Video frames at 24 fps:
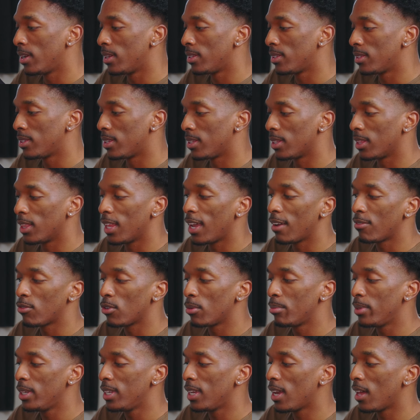to the left will
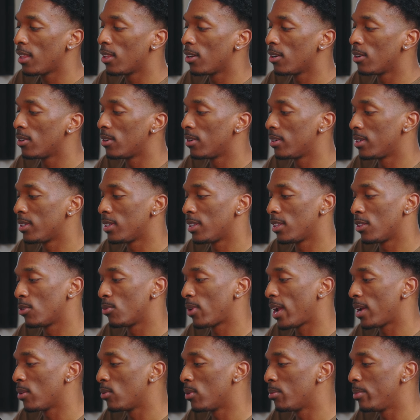be yellow, to the
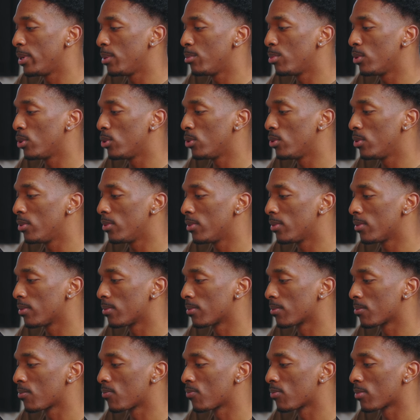right will be blue.
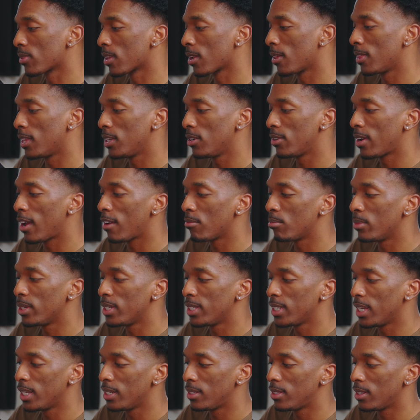Then you have
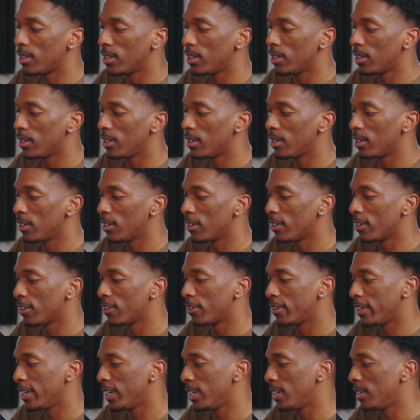magenta,
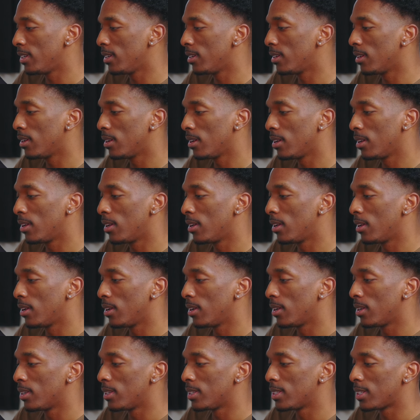green,
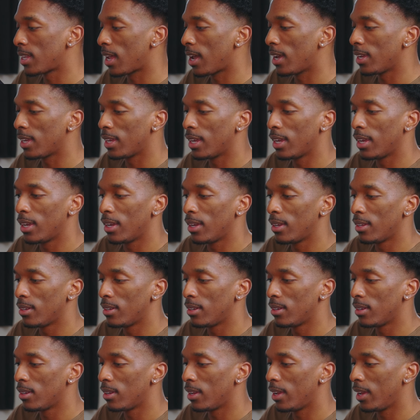
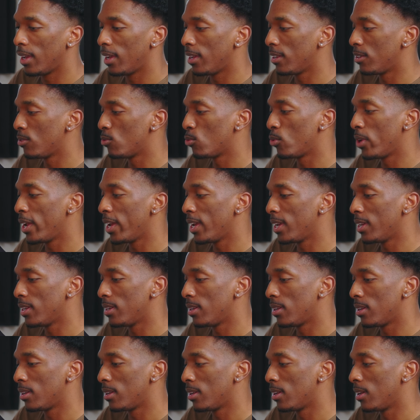cyan, and
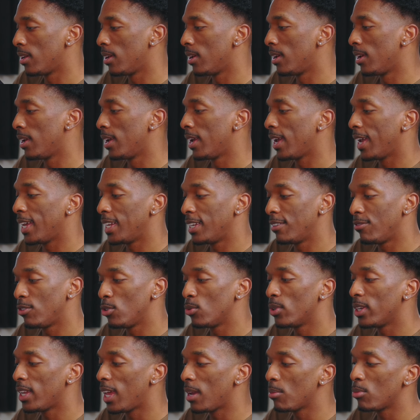red. And if
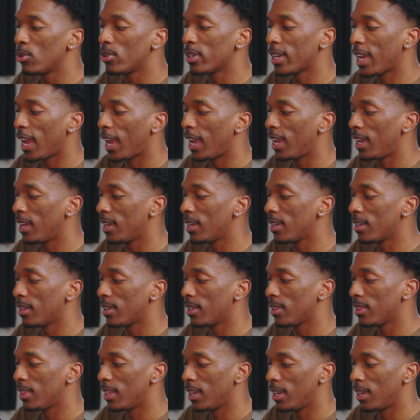you enable gang,
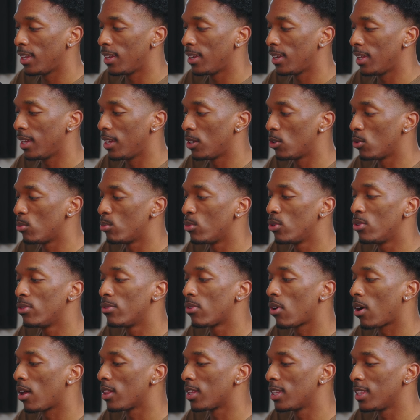then it'll
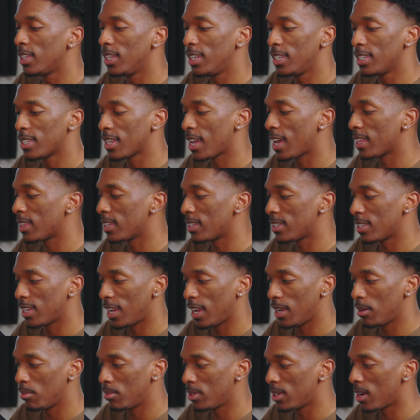move all of these at the
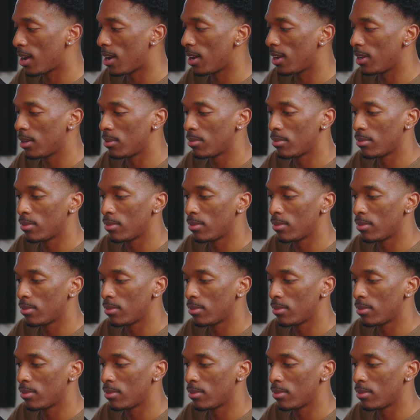same time.